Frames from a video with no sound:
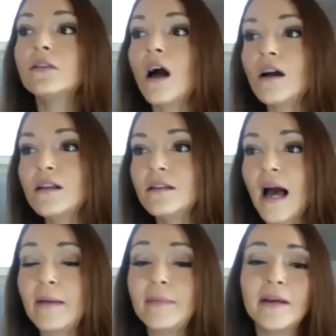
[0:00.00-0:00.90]
luckily,
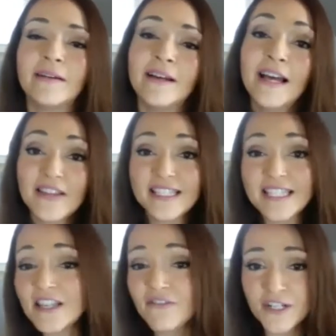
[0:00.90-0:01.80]
I mean, this is
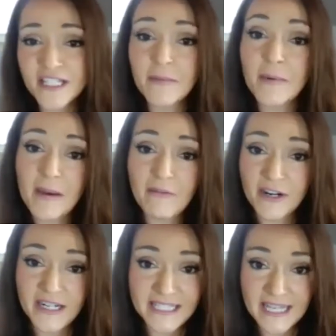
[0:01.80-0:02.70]
the first time I'm ever
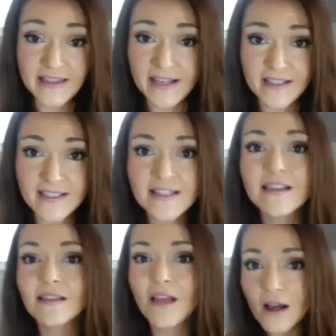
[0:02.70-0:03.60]
going to say this.
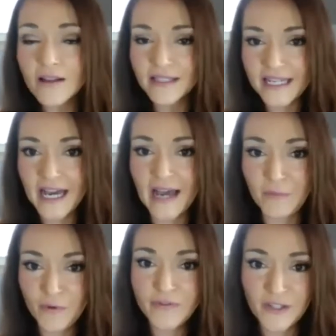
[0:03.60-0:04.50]
Luckily, I
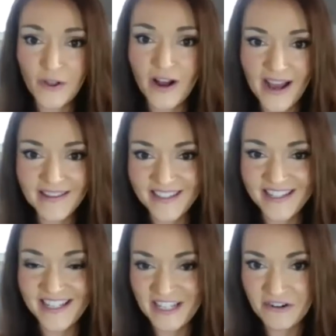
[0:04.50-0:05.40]
moved to Long
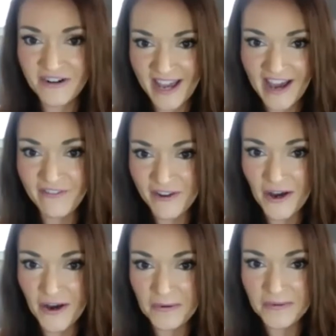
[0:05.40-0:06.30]
Island a year and a half
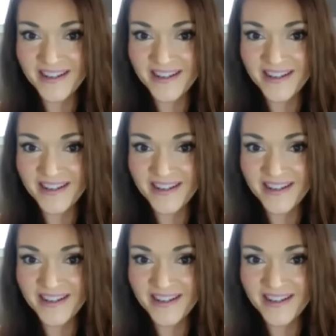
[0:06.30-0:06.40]
ago.